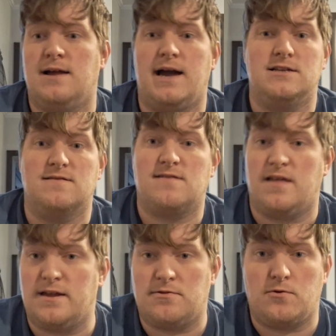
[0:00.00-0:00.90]
I just
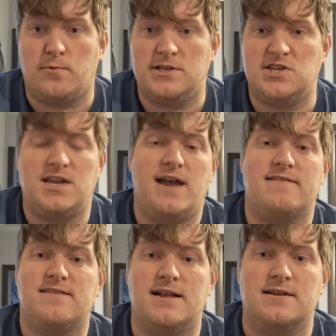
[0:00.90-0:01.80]
like the witchy
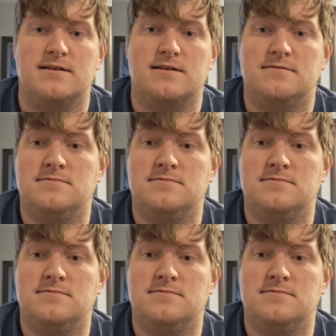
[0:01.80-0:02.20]
aesthetic.